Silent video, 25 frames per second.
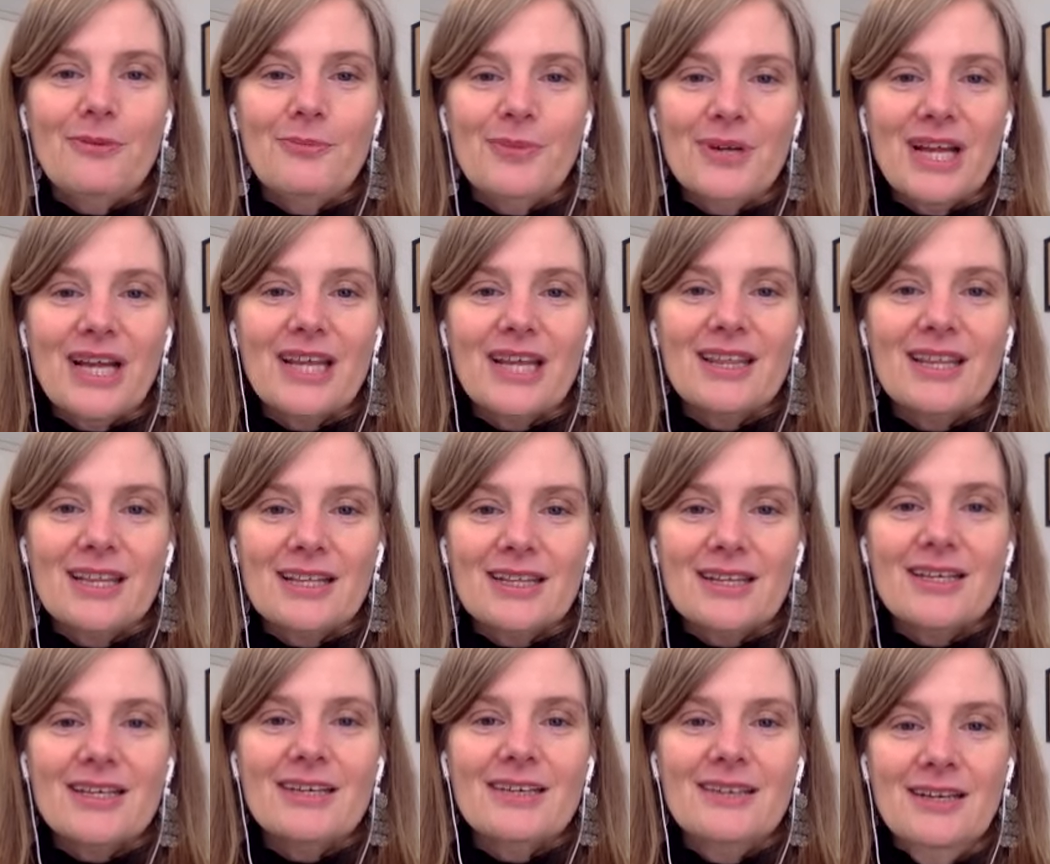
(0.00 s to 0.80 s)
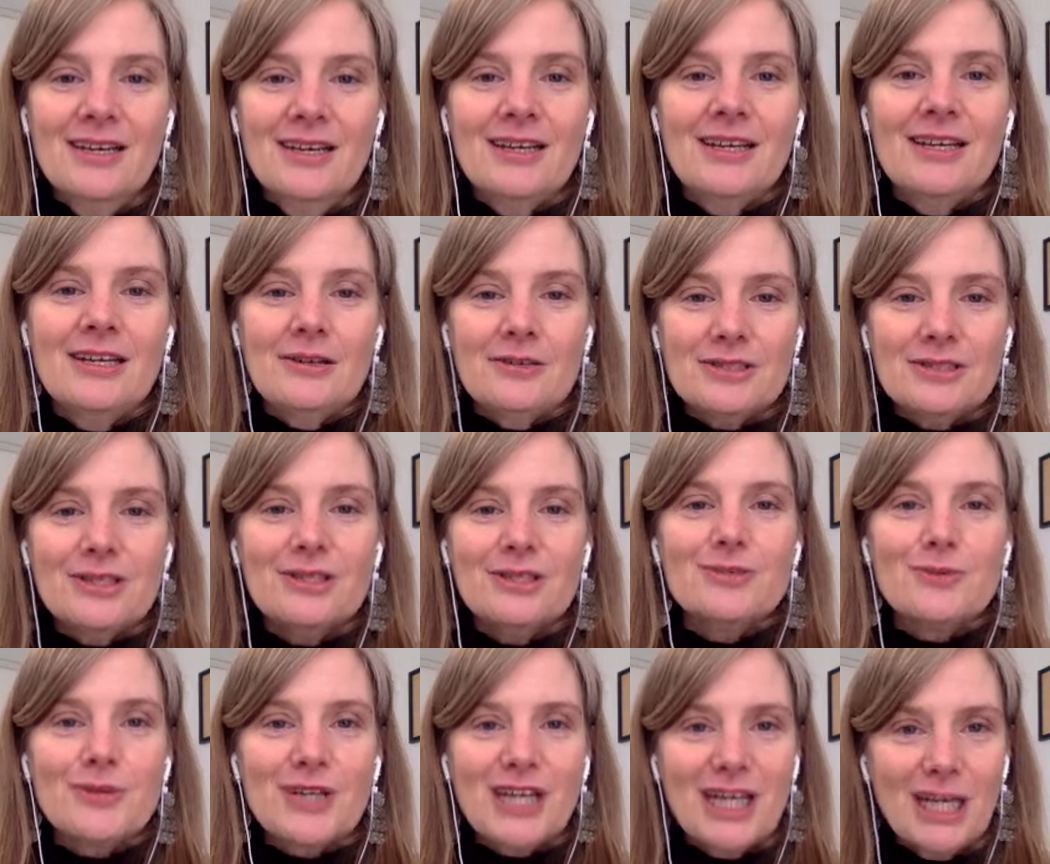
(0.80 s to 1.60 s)
But I think that, you know, as long
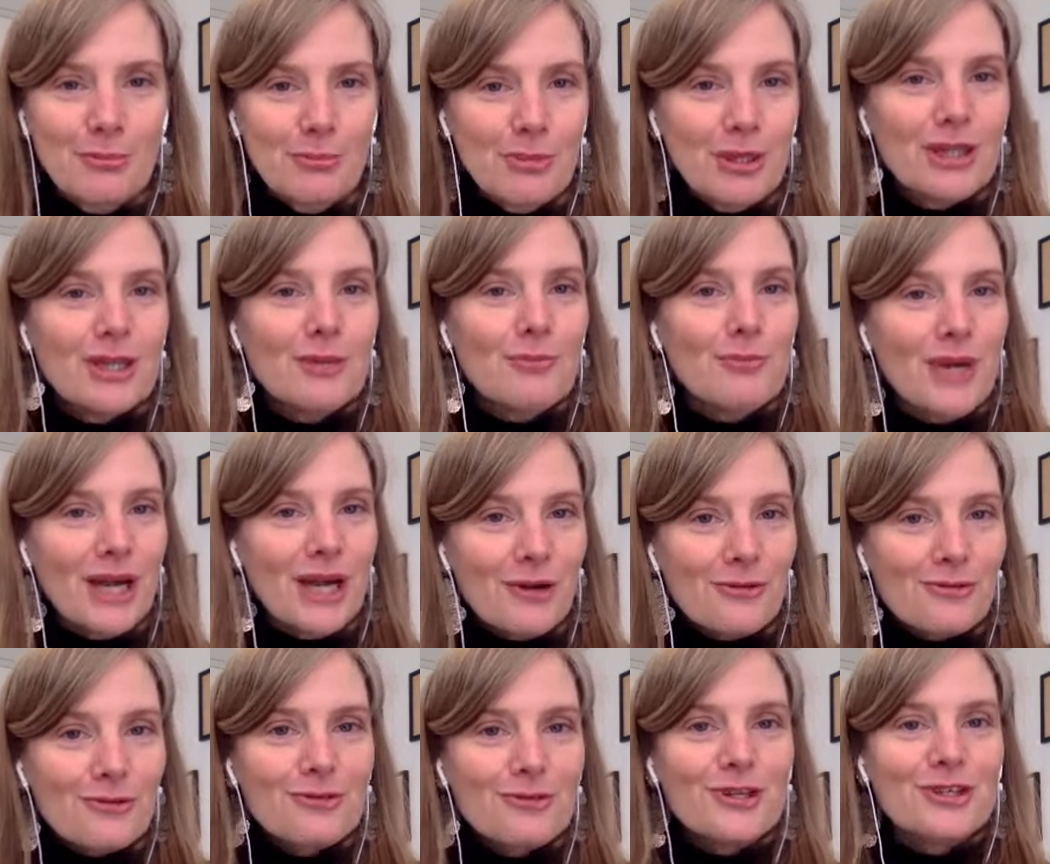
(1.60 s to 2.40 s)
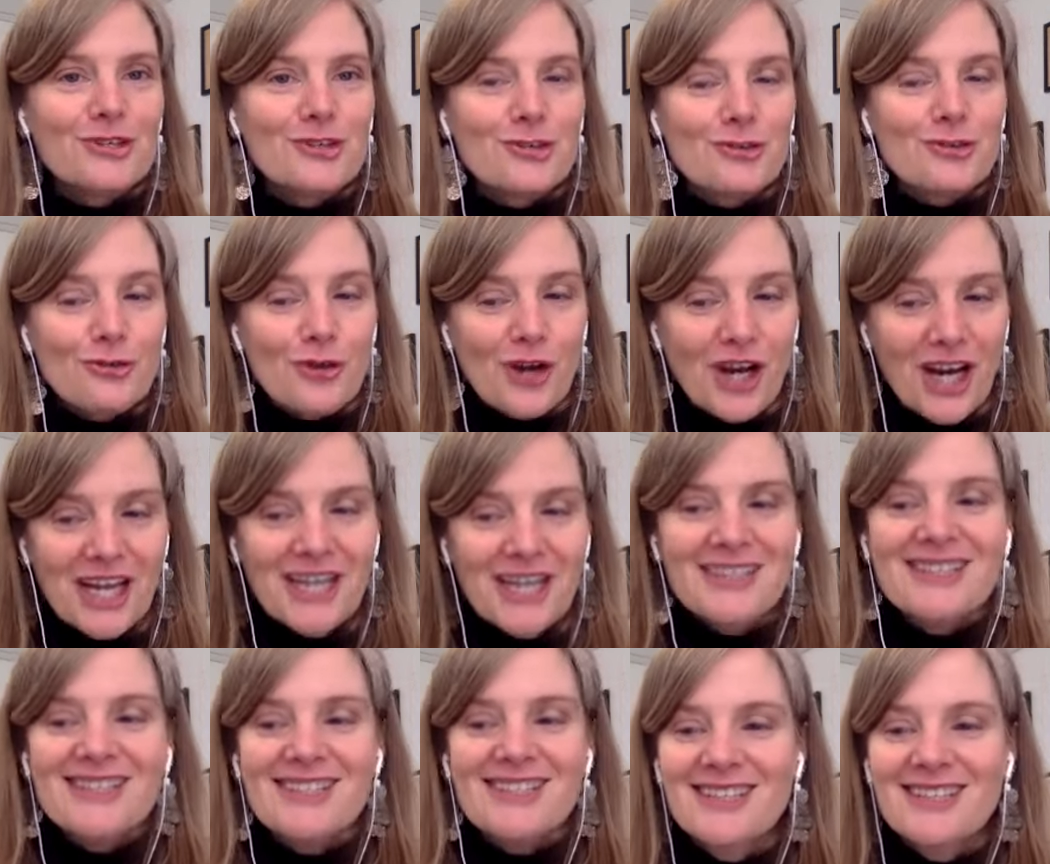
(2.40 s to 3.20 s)
as we're keeping the boundaries
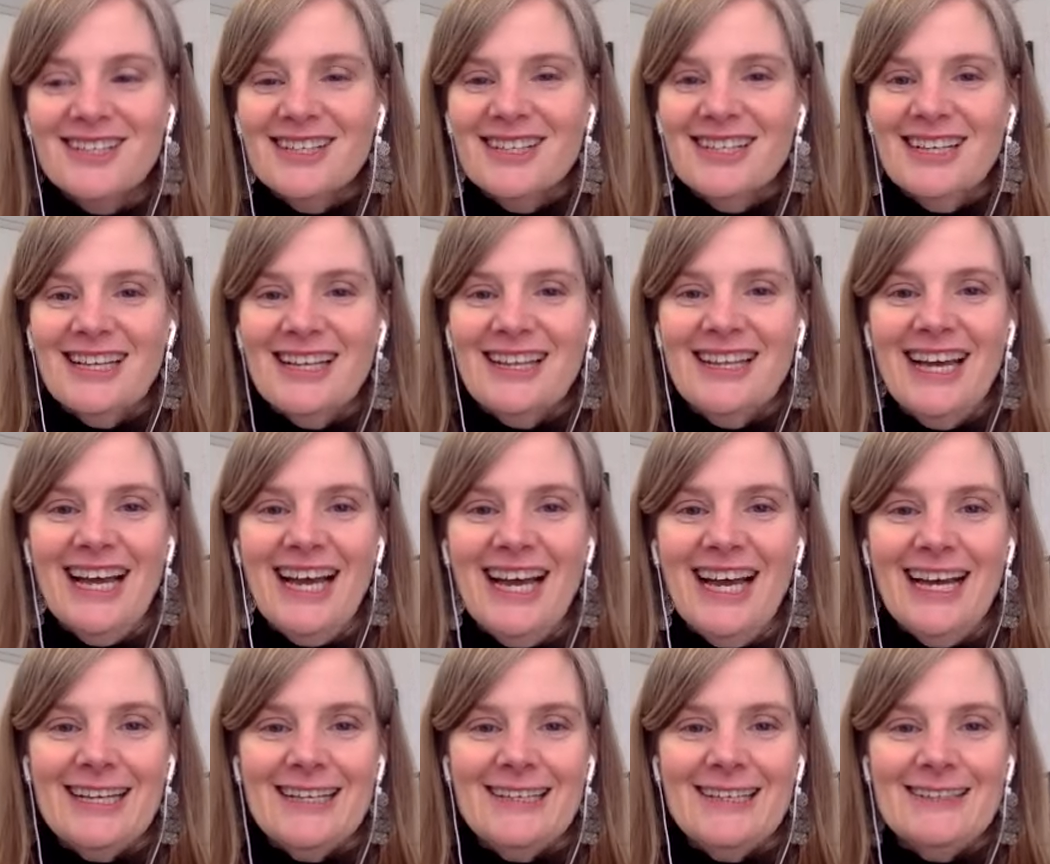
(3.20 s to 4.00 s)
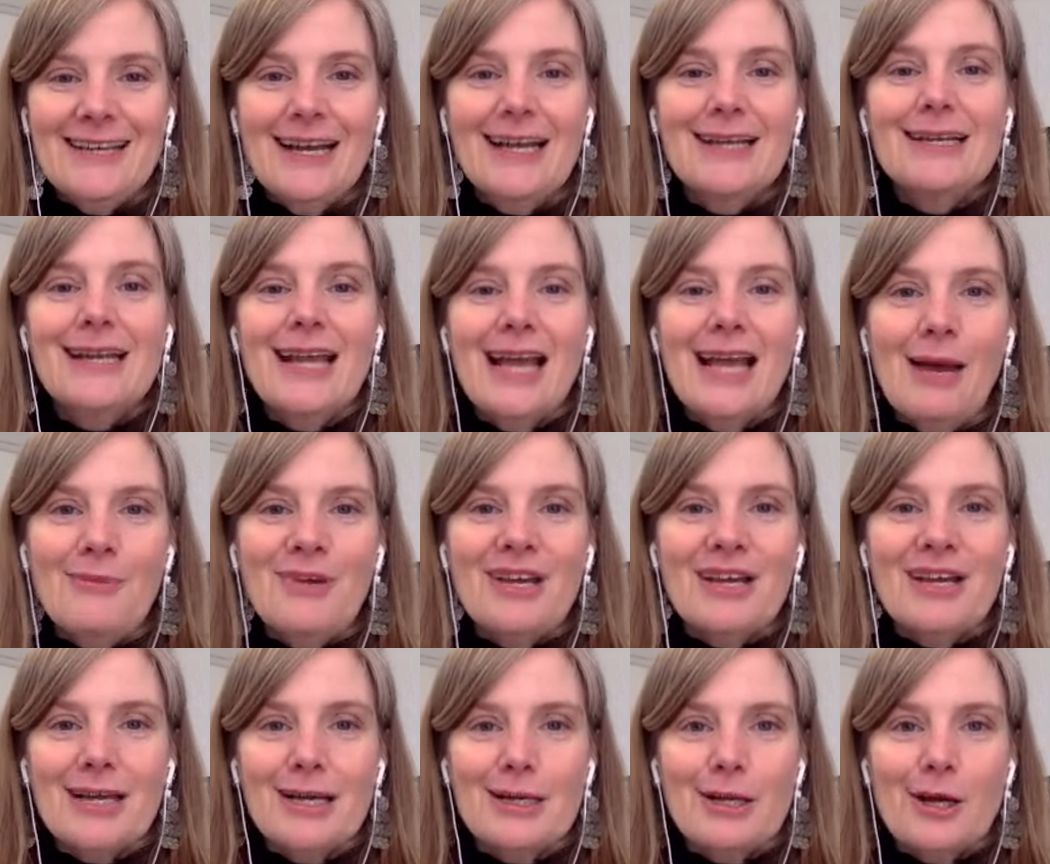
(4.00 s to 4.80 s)
straight, that
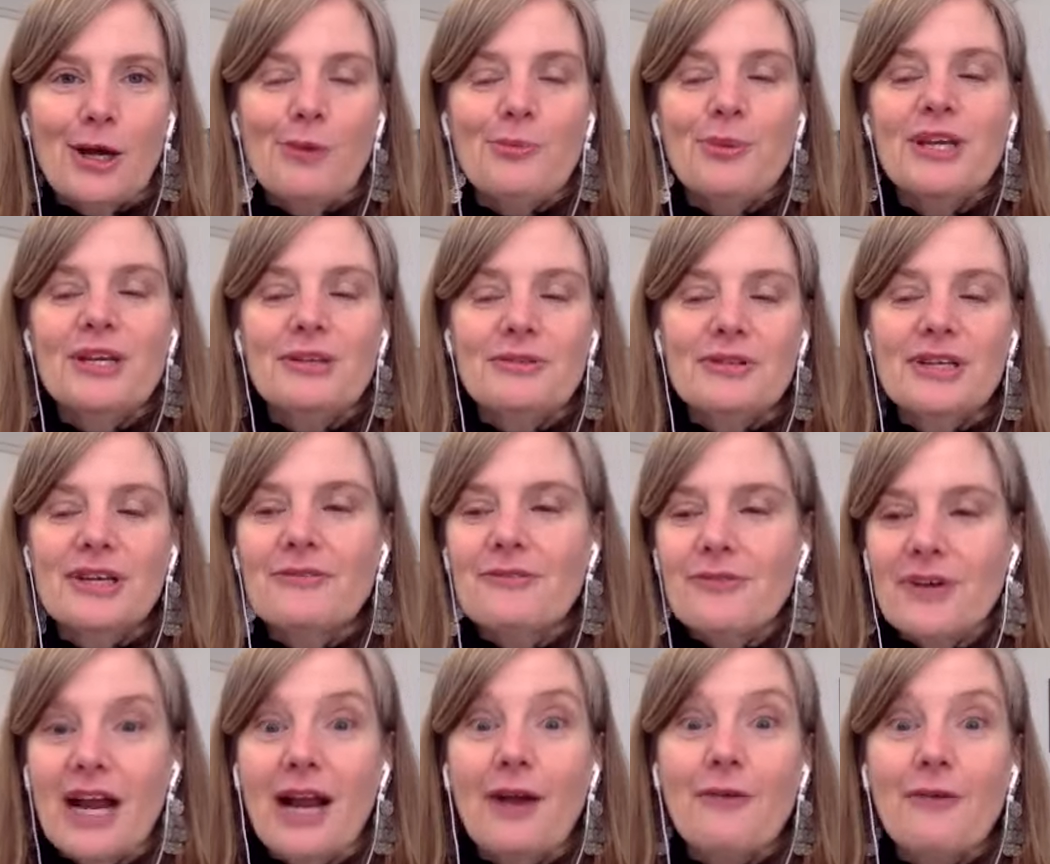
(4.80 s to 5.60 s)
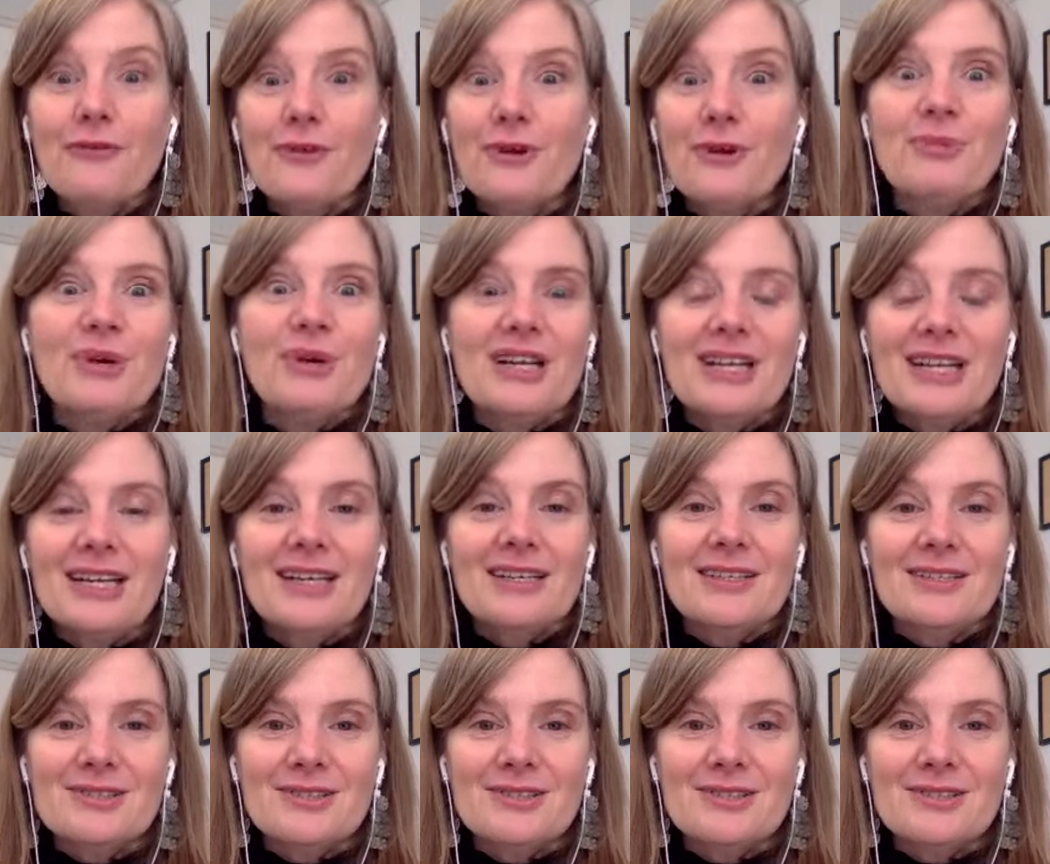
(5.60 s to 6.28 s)
dynamic can help healing for everybody.